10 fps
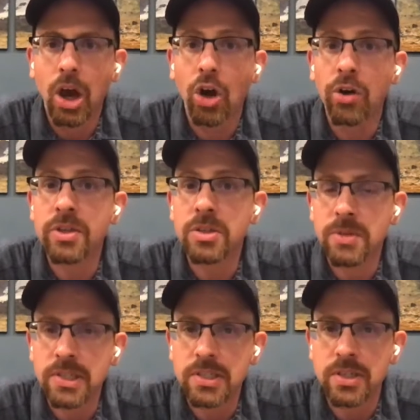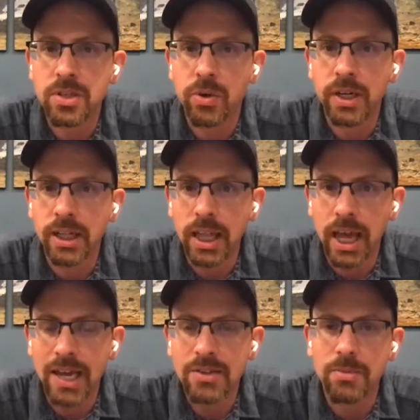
Are these businesses going to last?